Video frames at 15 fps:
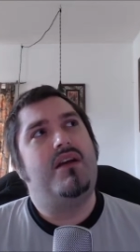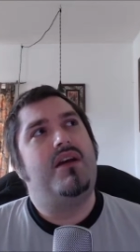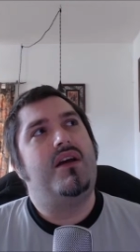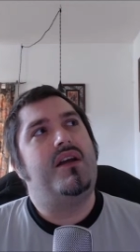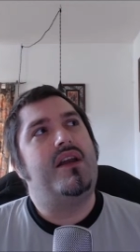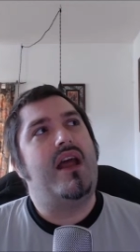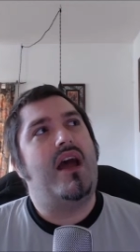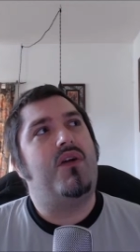
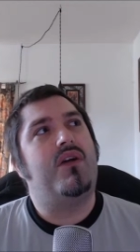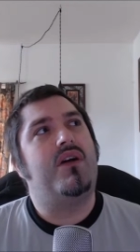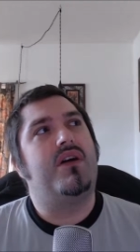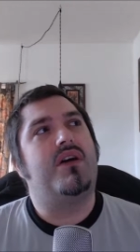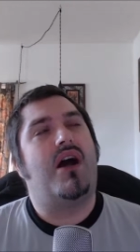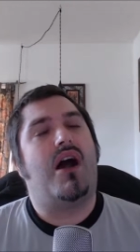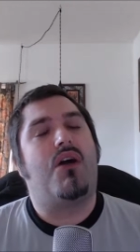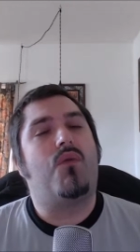Now,
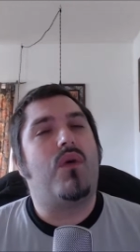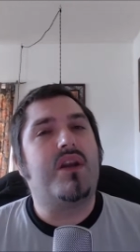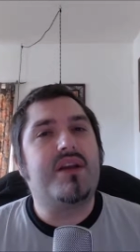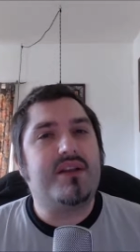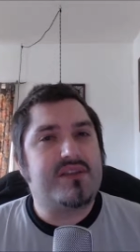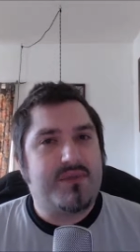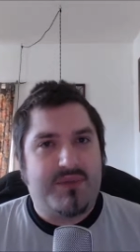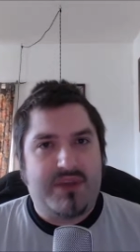I want to get
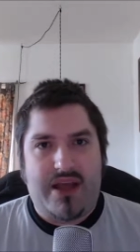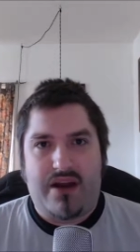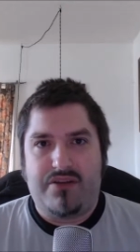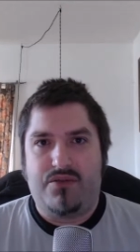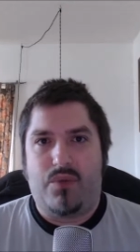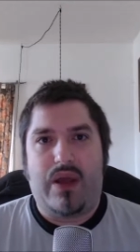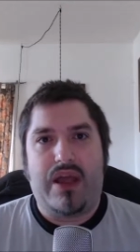something out of the way.